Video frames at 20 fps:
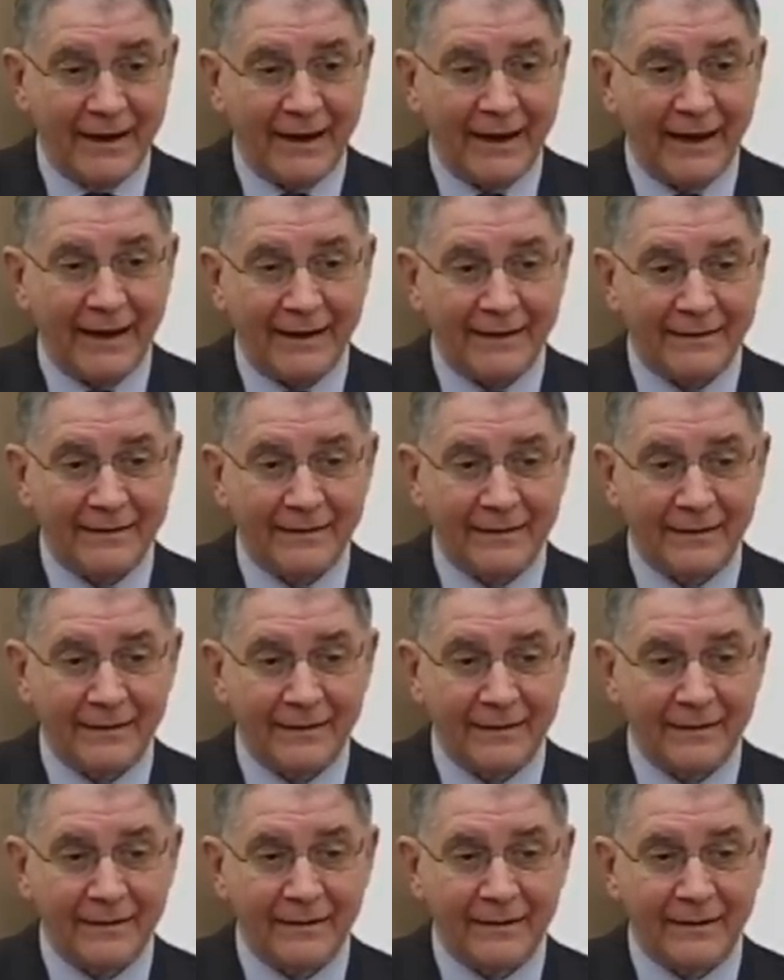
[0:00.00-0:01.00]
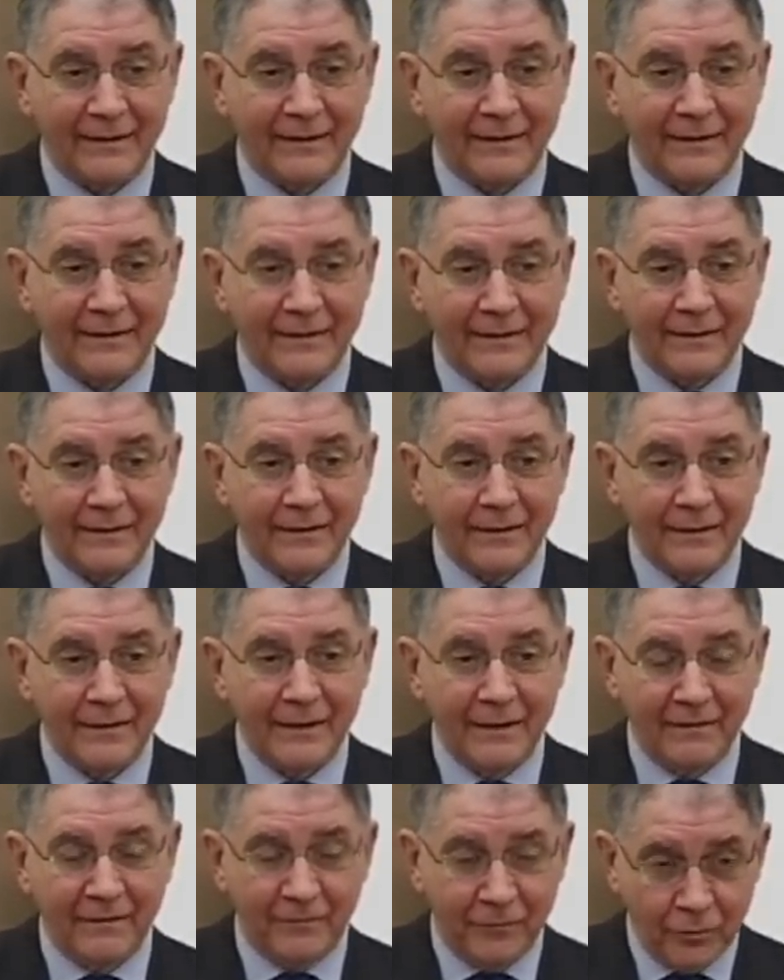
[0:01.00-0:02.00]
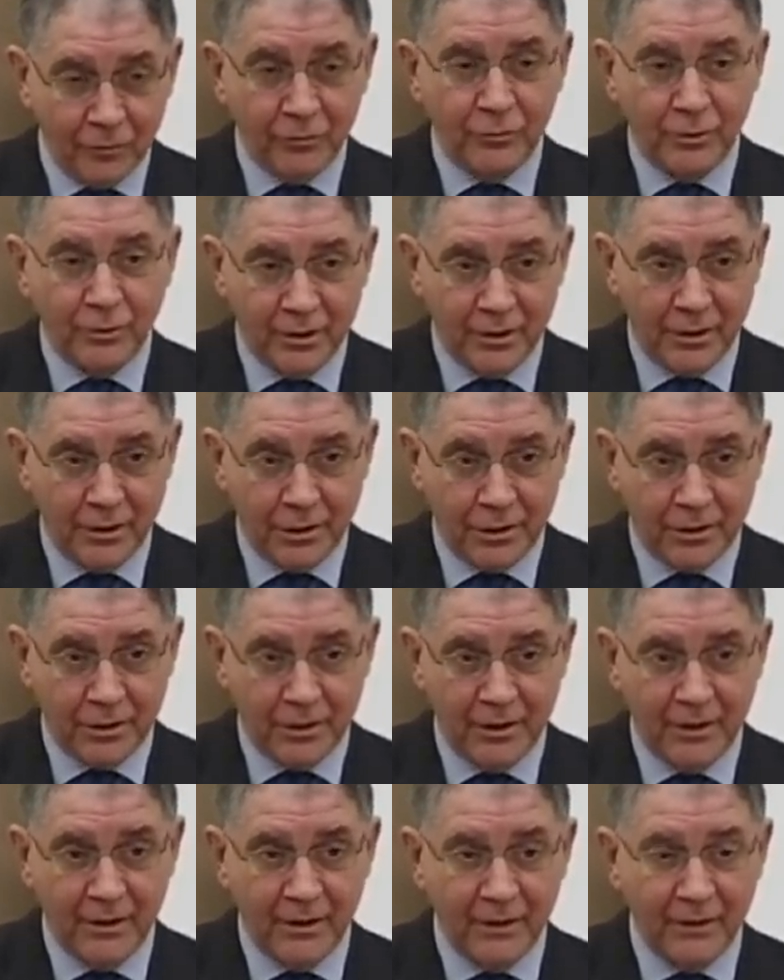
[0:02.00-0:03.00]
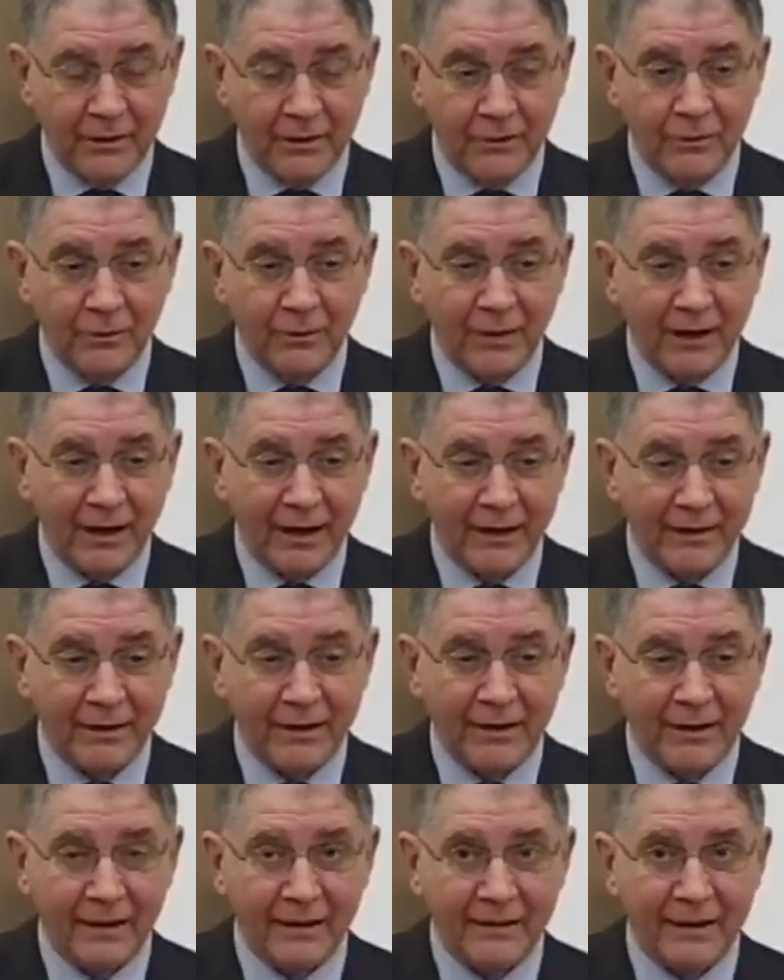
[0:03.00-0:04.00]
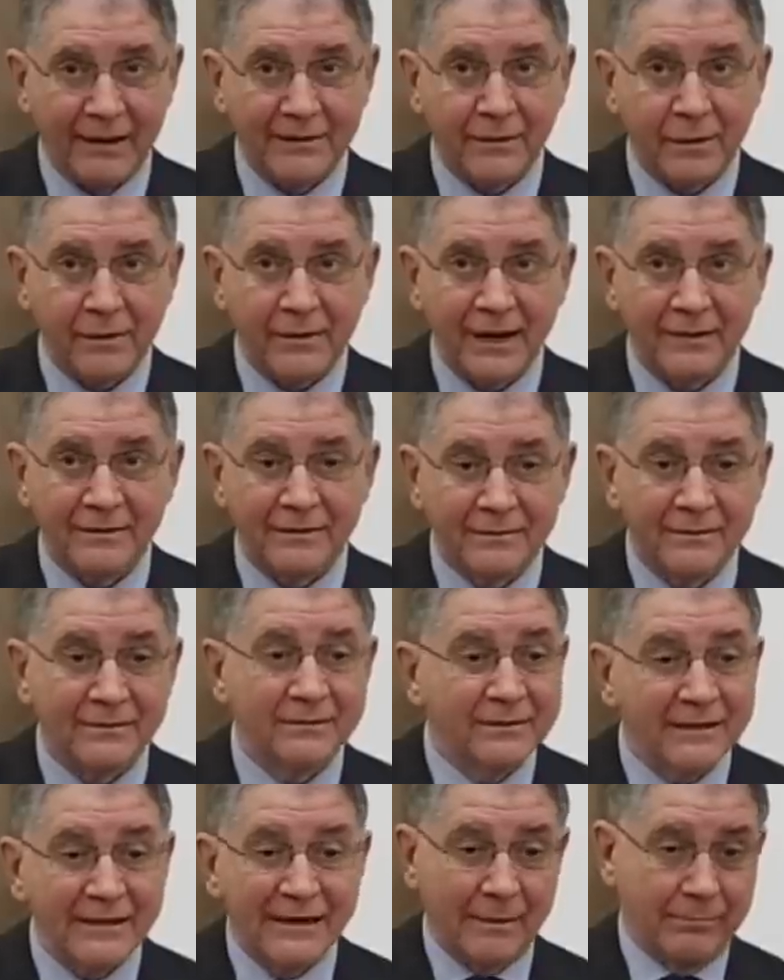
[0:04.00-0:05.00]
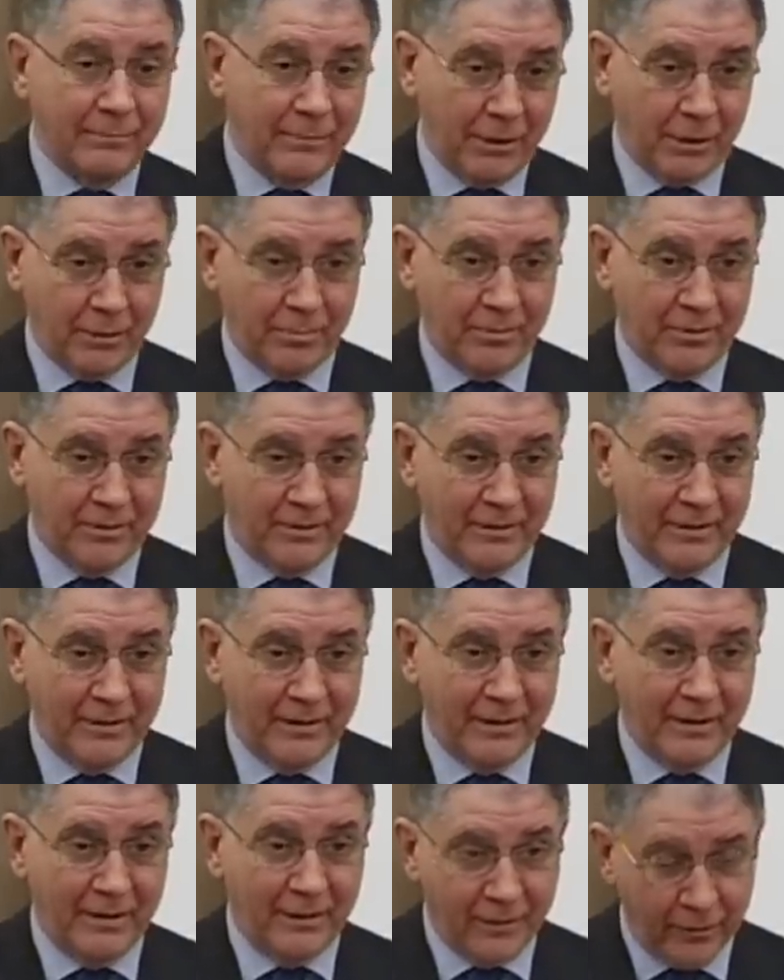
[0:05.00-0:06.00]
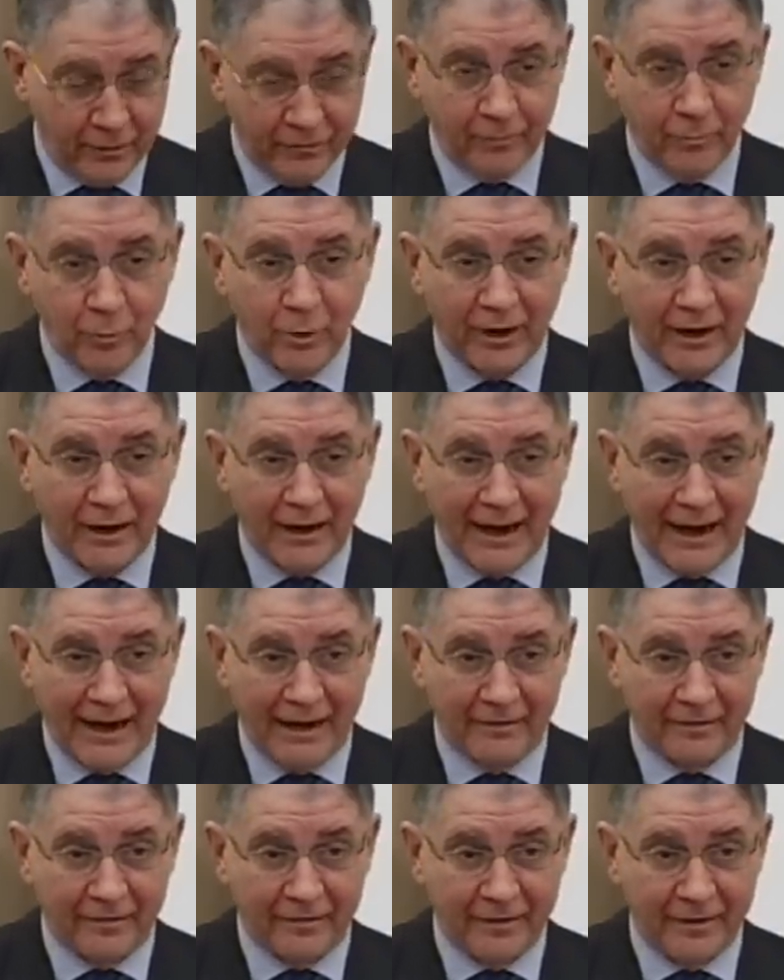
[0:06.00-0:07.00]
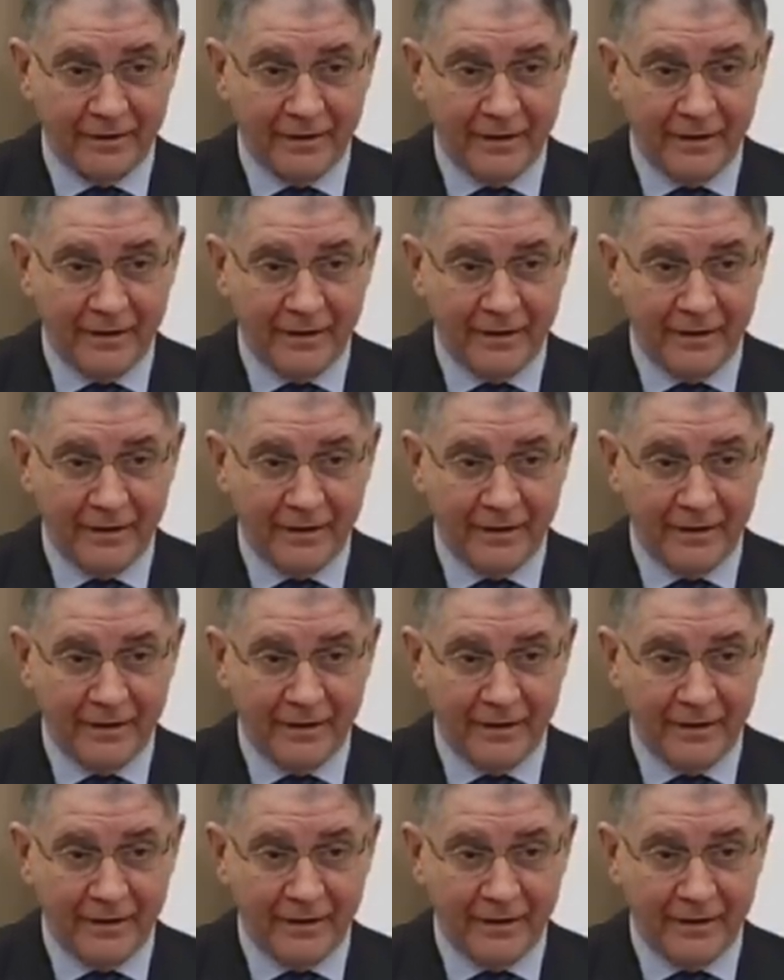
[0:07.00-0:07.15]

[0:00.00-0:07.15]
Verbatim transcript: And if you do this, you can understand the dynamism of moral life.